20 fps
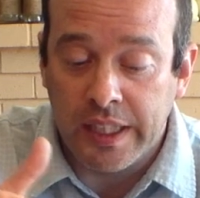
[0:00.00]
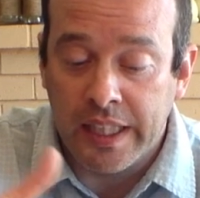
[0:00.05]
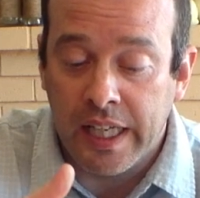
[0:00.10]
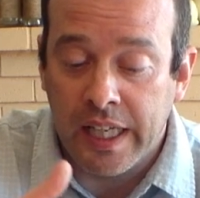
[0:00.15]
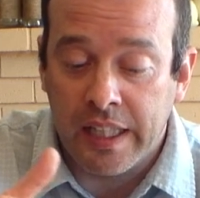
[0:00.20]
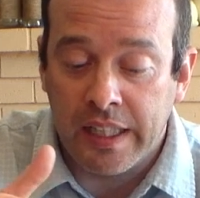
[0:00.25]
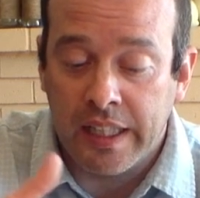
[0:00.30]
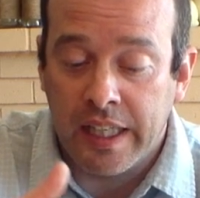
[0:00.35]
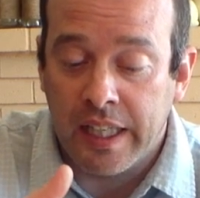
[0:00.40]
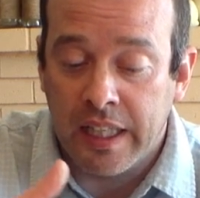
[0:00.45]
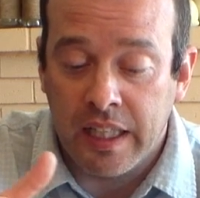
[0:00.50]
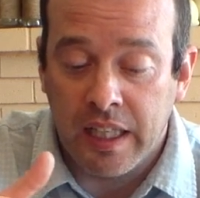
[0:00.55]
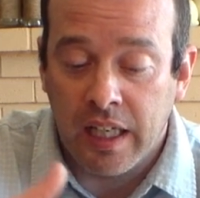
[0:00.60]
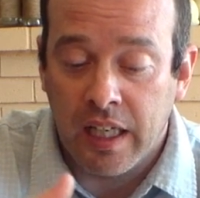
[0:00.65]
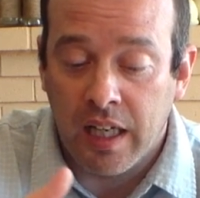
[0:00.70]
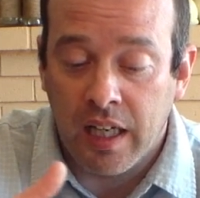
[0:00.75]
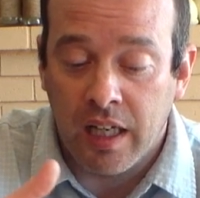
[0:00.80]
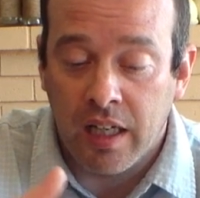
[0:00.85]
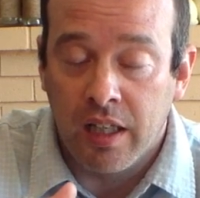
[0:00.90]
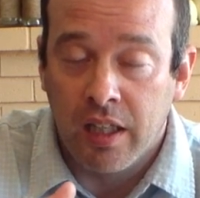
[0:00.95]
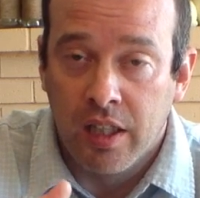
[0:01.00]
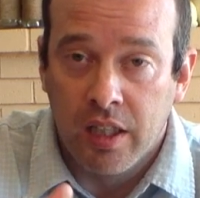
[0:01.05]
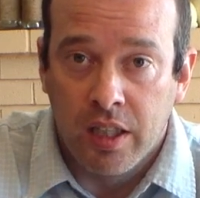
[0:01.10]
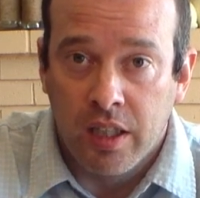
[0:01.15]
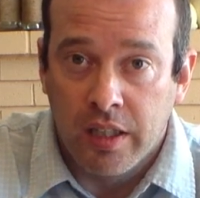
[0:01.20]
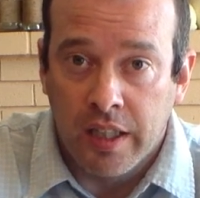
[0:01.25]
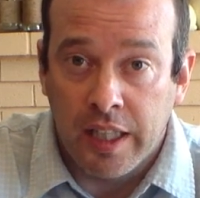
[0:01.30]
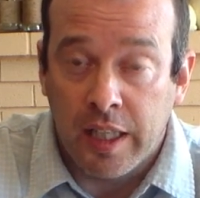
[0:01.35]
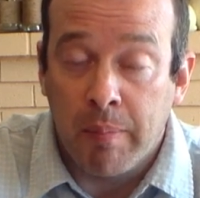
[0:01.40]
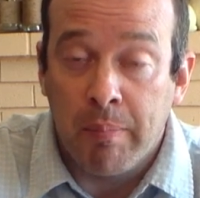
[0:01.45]
get a
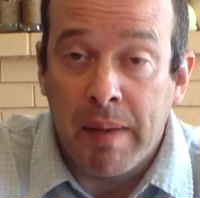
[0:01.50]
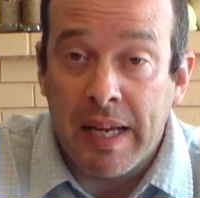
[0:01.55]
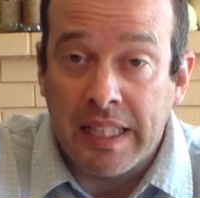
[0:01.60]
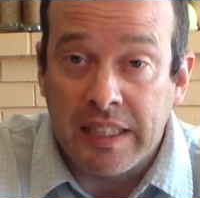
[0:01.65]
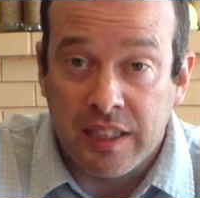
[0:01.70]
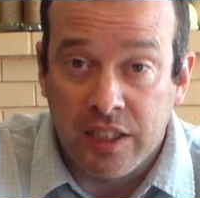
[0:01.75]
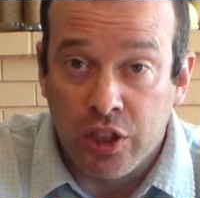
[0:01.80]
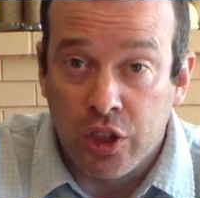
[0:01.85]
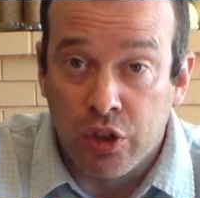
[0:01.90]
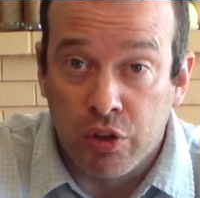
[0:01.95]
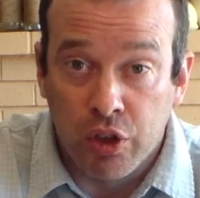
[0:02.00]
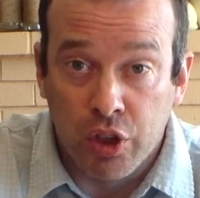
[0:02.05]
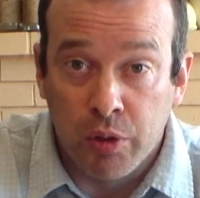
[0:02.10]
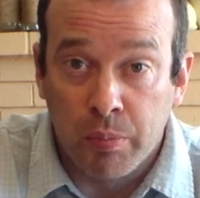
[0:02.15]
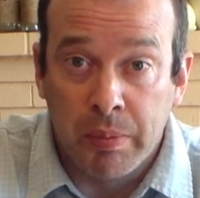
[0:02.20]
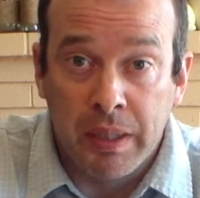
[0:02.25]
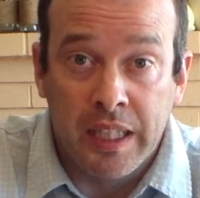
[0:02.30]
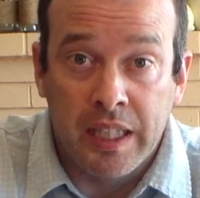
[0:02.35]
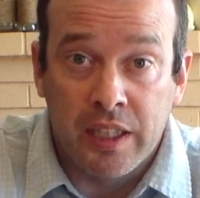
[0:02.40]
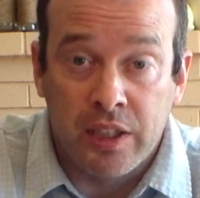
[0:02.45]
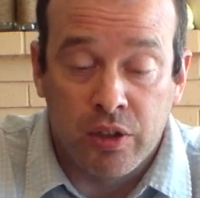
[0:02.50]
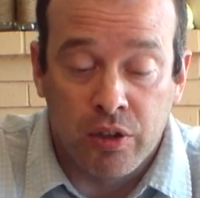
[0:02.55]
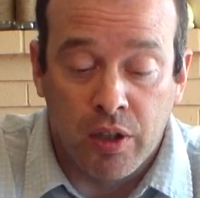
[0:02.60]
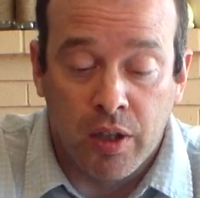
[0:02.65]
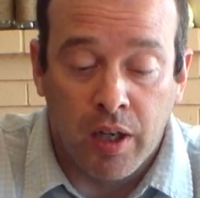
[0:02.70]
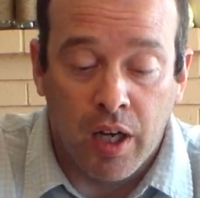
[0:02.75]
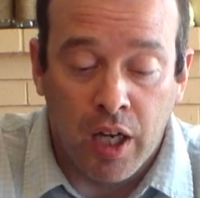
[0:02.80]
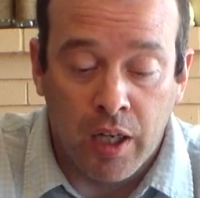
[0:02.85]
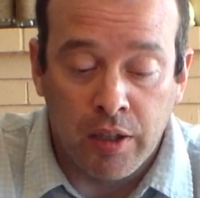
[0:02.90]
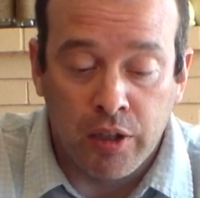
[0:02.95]
like a mason drill bit or
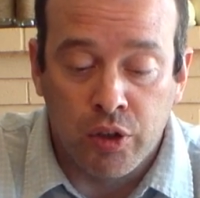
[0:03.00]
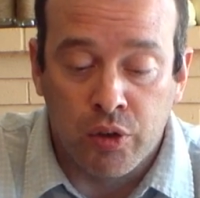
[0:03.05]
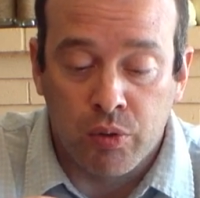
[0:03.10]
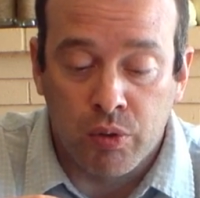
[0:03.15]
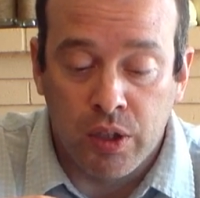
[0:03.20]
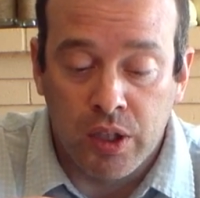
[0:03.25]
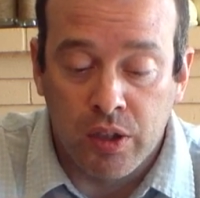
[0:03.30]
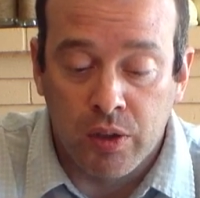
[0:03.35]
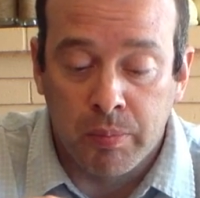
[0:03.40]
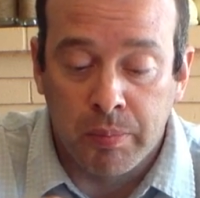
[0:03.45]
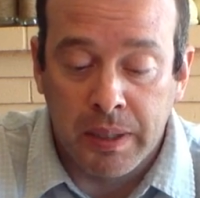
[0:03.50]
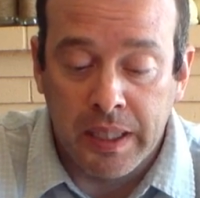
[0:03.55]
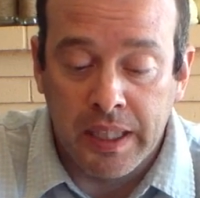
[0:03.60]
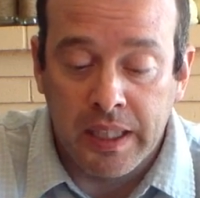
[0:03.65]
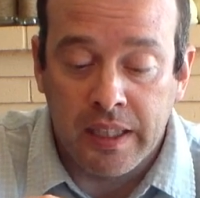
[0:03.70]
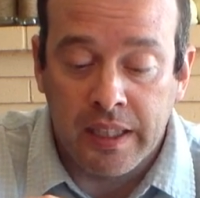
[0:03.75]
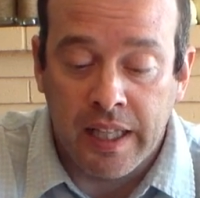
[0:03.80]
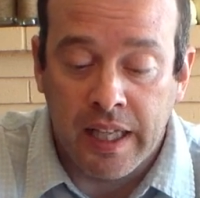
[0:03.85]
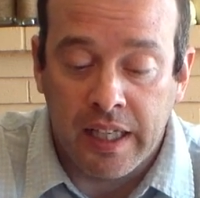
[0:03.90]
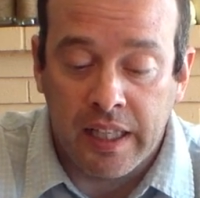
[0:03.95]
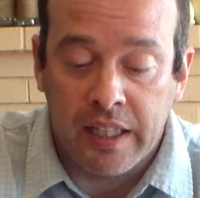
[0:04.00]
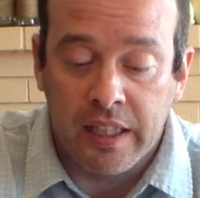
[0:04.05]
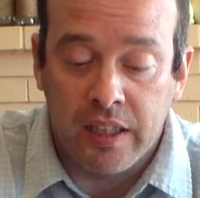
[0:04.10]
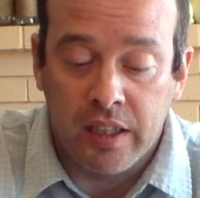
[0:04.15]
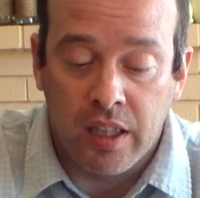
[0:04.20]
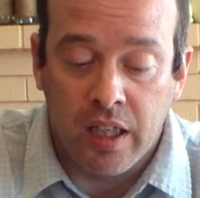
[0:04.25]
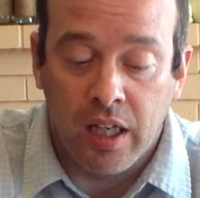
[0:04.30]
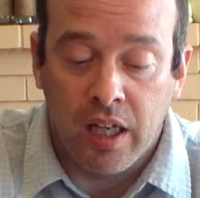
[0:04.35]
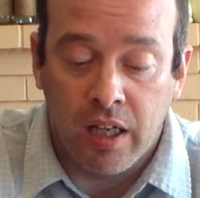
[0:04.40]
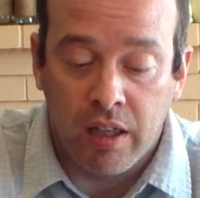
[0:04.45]
a drill bit that
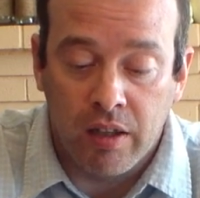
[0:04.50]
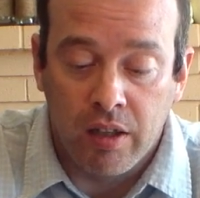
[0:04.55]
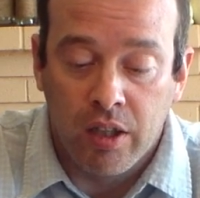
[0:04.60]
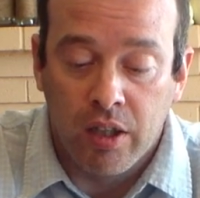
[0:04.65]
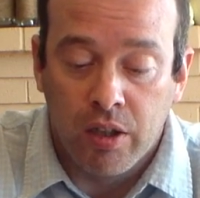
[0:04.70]
can